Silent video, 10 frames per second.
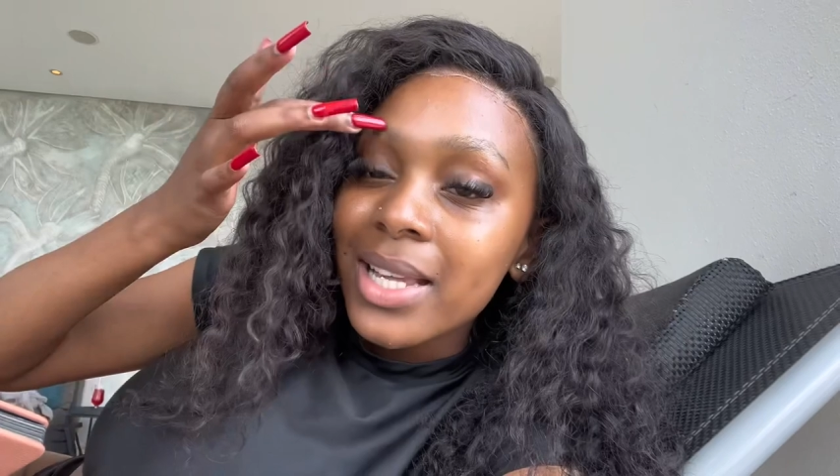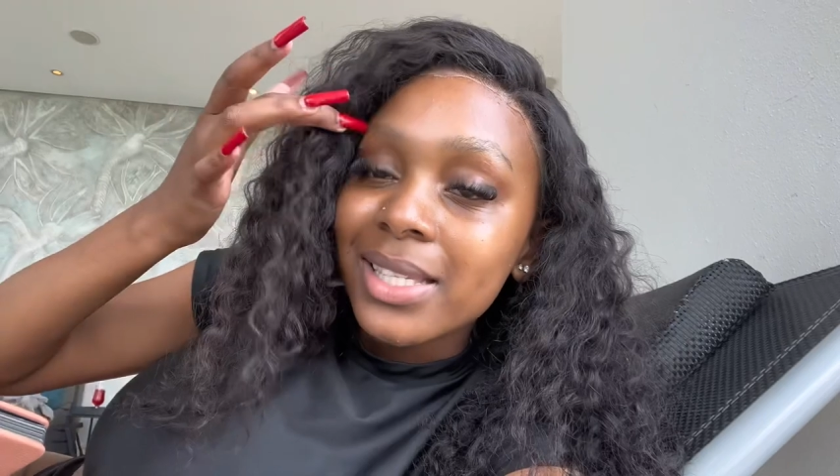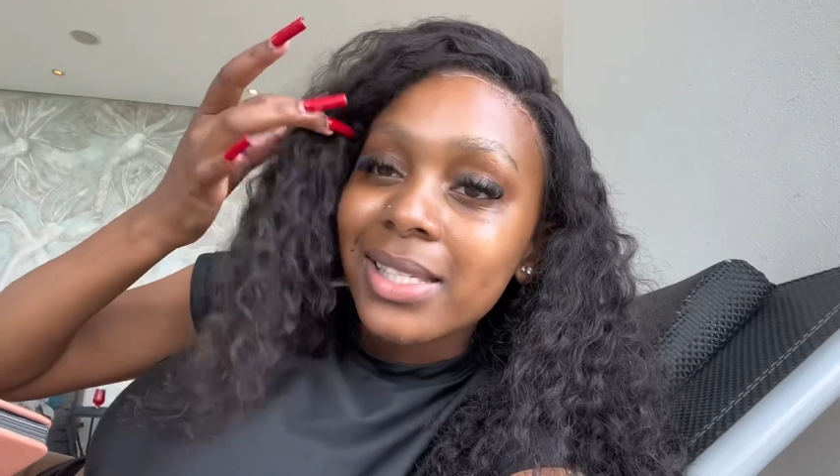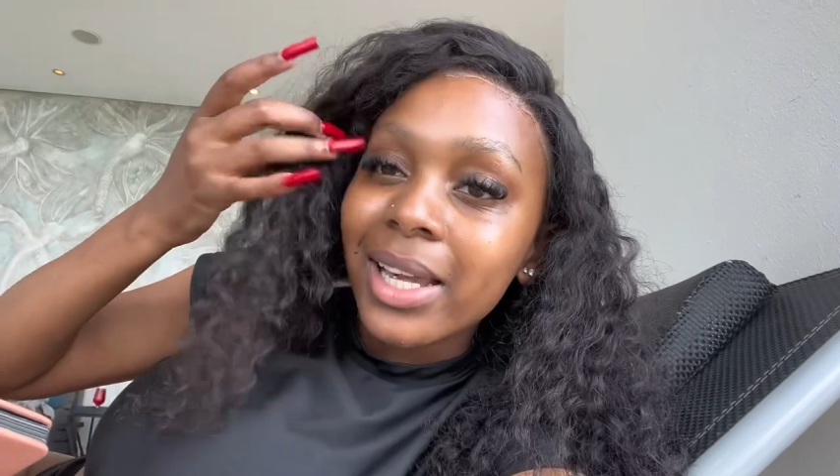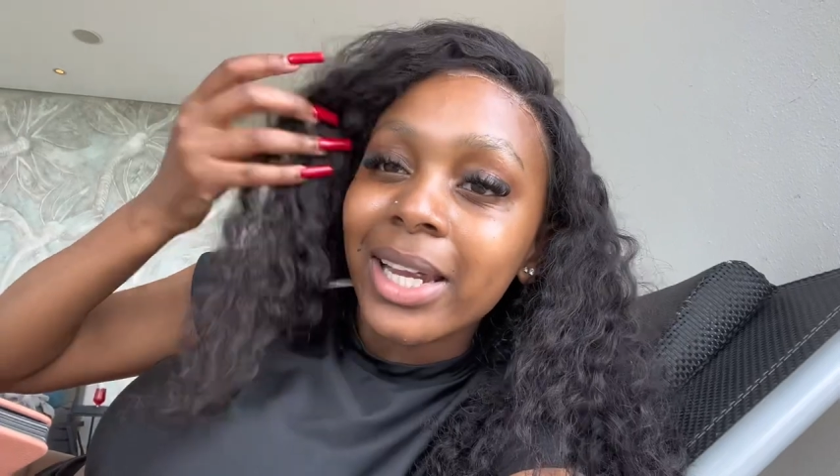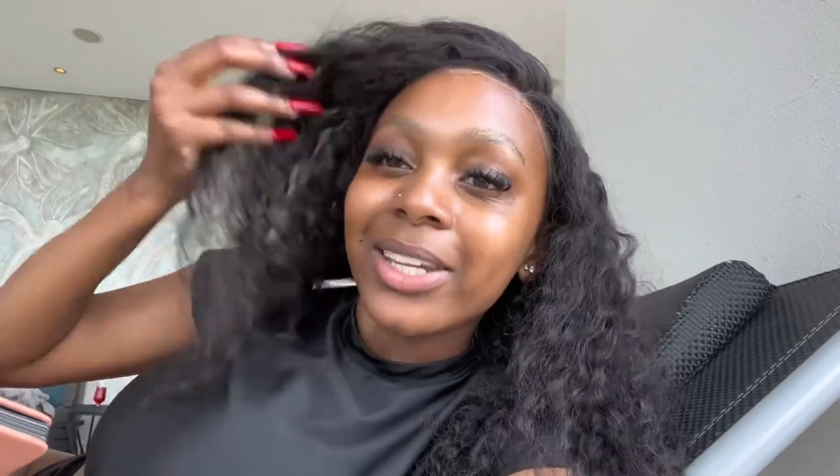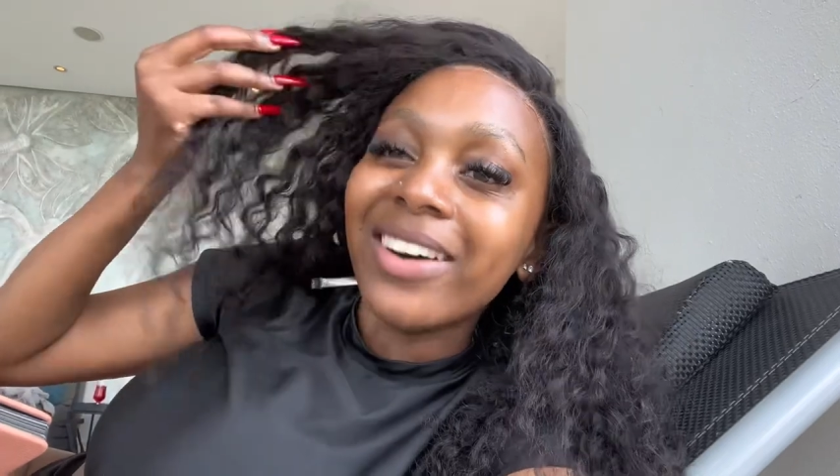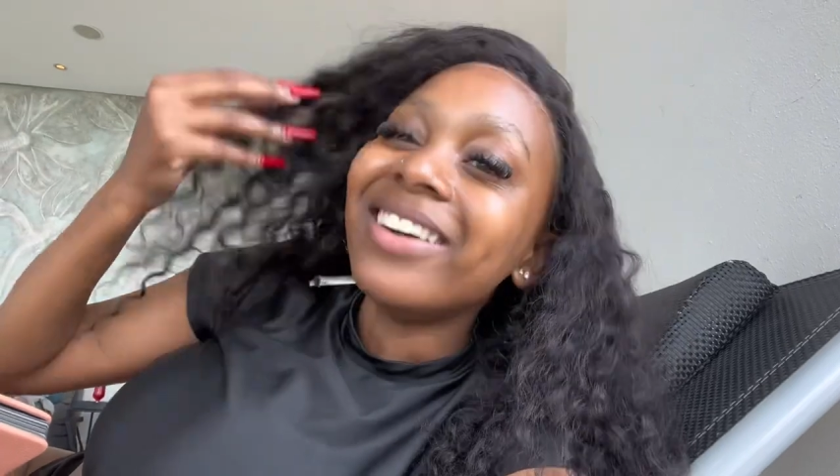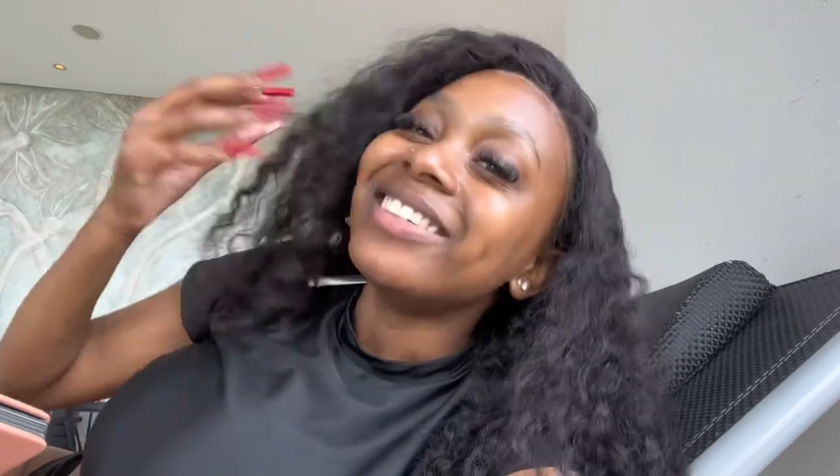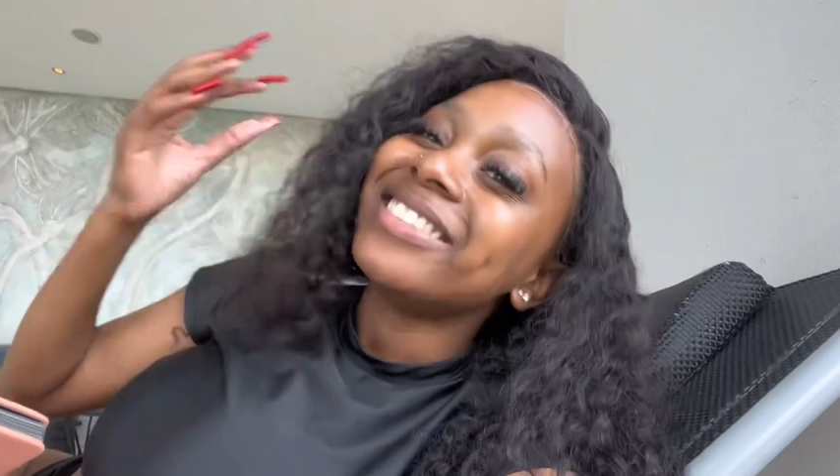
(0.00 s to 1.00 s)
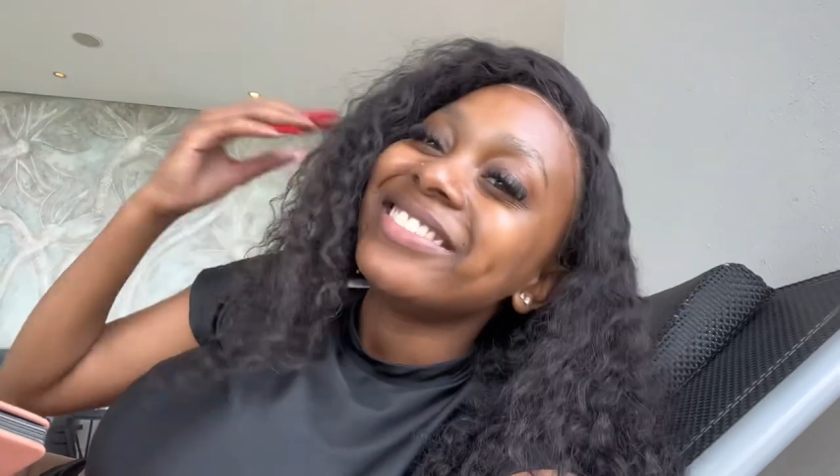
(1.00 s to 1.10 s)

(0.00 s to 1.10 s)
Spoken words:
So yeah,